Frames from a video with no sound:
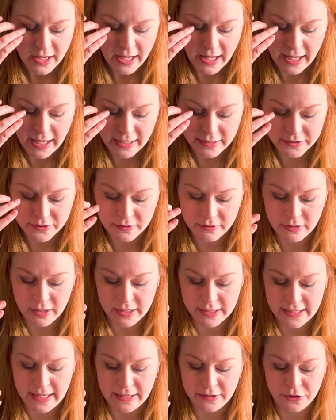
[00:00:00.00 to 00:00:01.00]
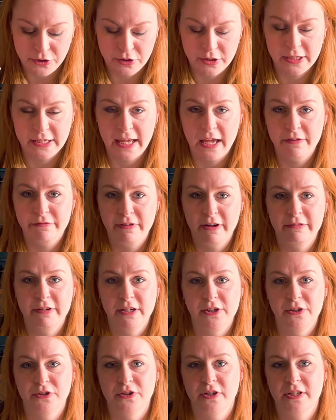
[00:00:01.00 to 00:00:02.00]
And again, you can get a very
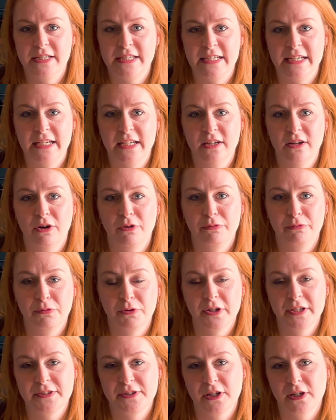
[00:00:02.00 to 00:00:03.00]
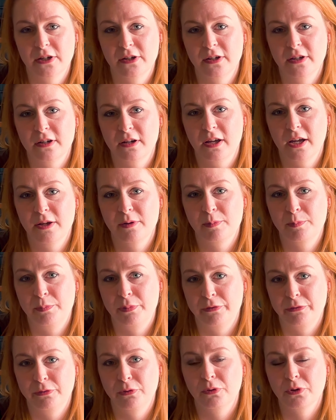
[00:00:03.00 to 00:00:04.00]
good idea of what it's going to look like
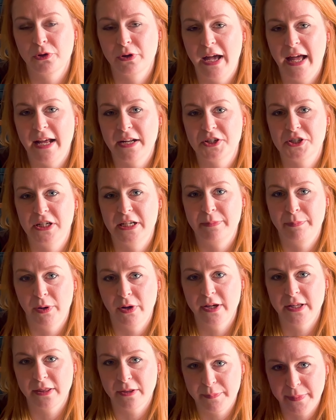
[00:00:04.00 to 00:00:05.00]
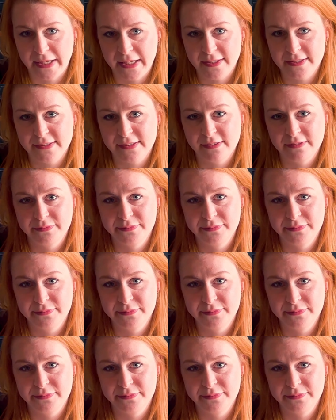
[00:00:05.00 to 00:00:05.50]
before you're actually buying the piece.